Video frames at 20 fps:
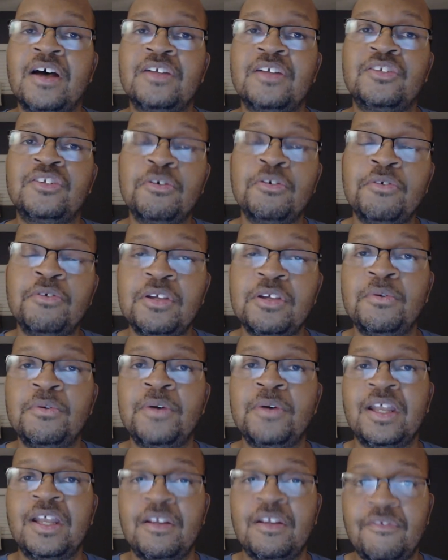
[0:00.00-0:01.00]
to you
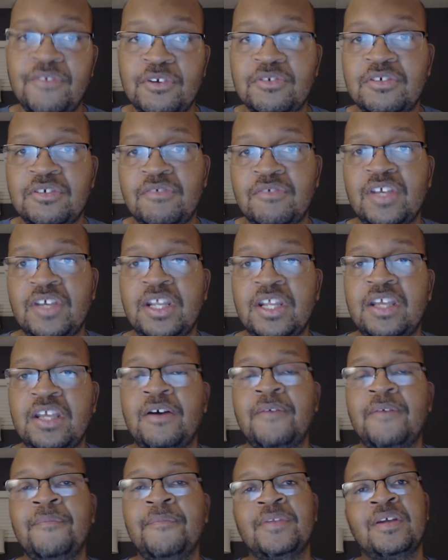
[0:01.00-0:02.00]
in a future video.
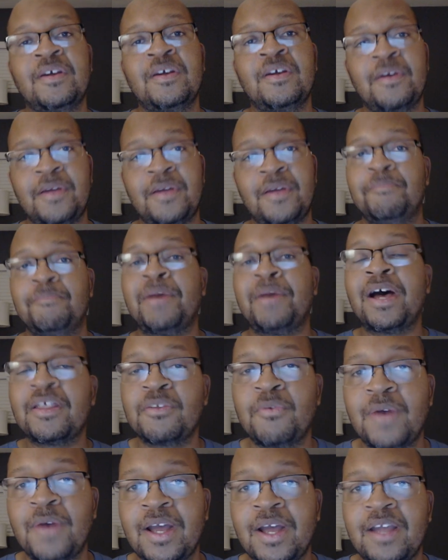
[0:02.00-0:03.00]
And by
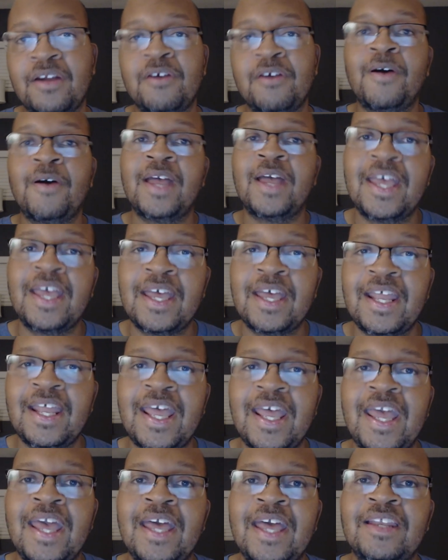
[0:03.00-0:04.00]
the way, go ahead
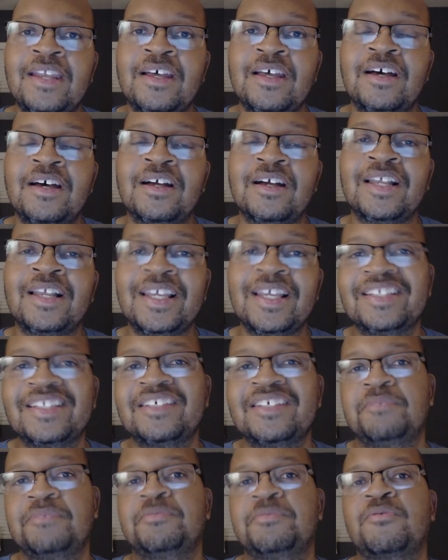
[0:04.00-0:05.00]
and click
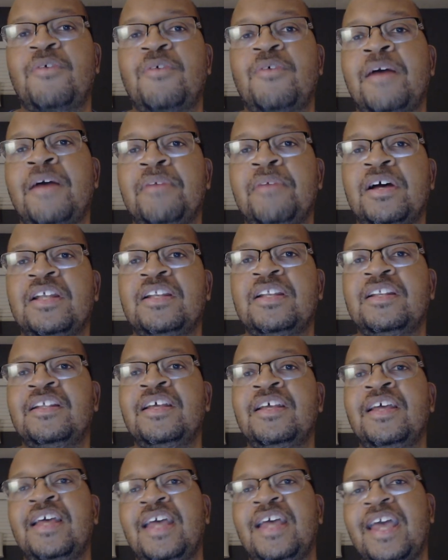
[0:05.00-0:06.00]
the subscribe button
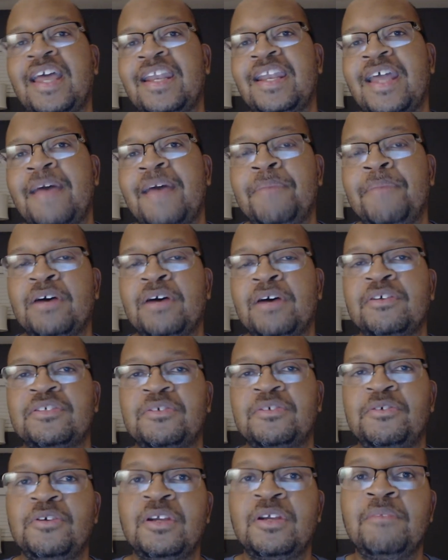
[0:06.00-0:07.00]
and that bell
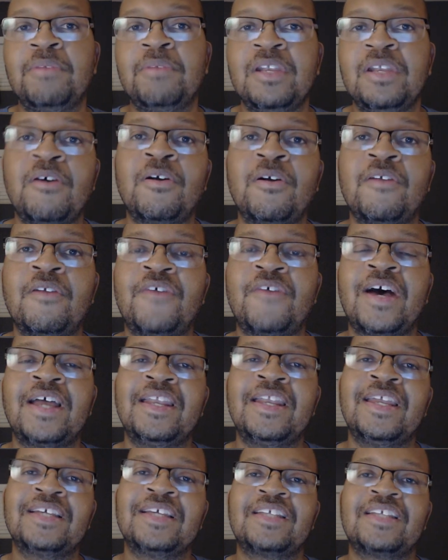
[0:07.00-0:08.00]
so you can be notified
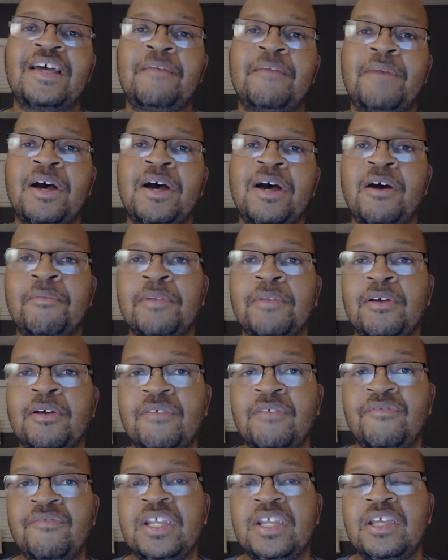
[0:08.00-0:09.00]
next time I upload
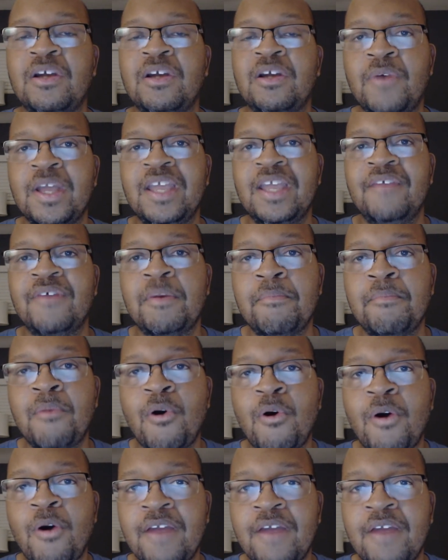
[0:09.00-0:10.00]
a video with even
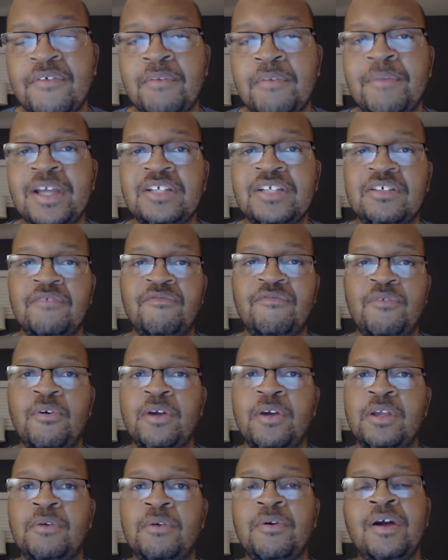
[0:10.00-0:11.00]
more information
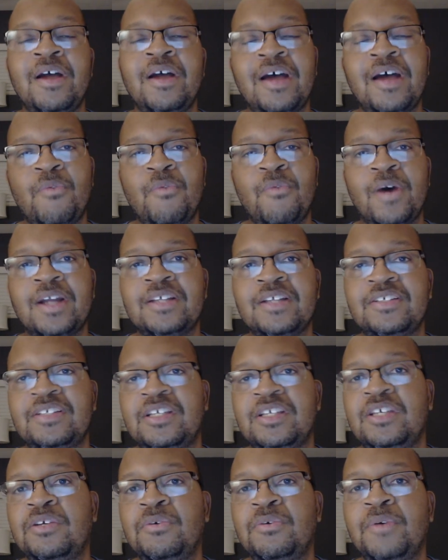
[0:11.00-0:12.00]
for you. I want to
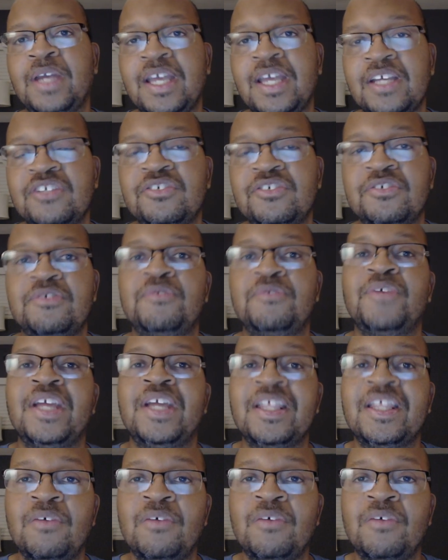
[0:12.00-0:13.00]
see you
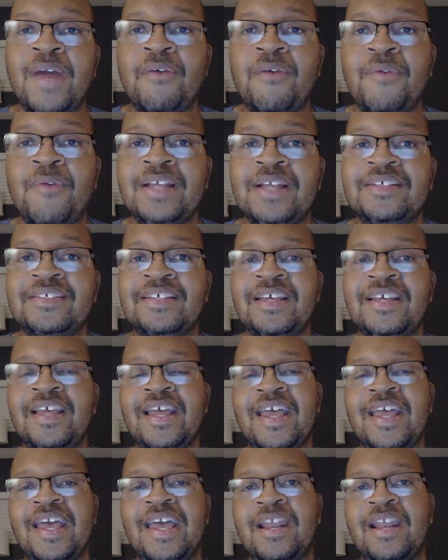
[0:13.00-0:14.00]
in the rat race,
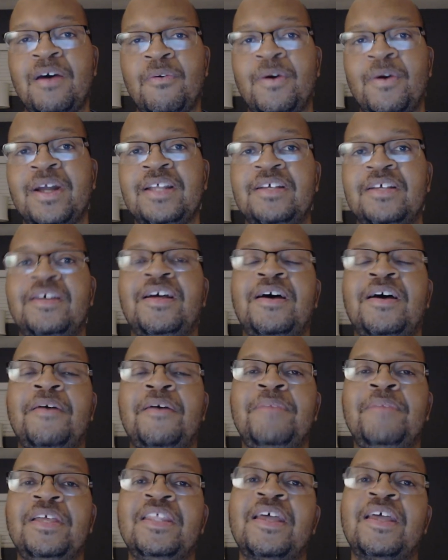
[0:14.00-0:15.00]
and I want to
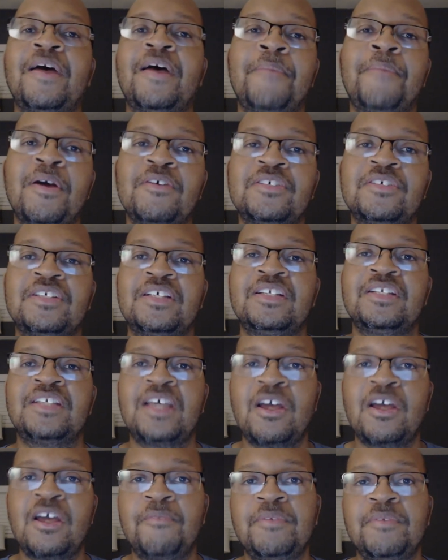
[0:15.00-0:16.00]
be that person to
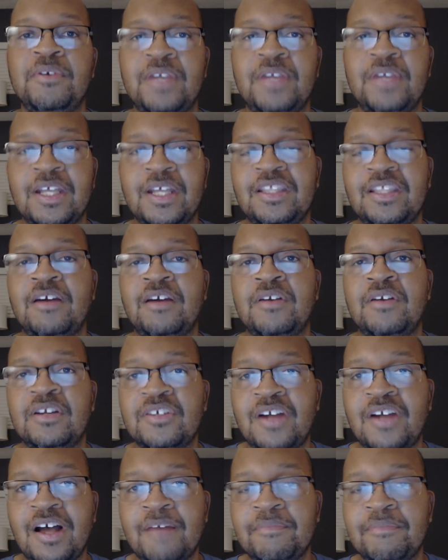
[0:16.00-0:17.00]
help you get there and
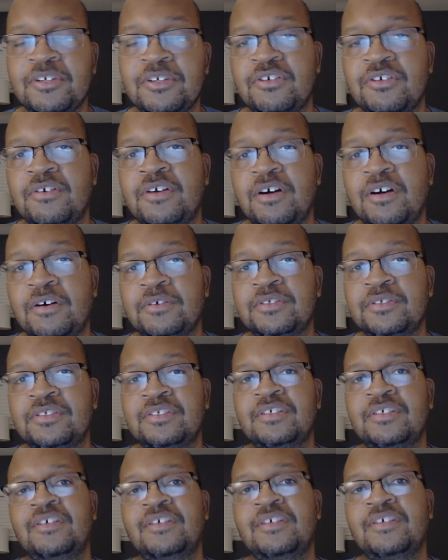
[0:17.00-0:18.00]
accomplish your goals.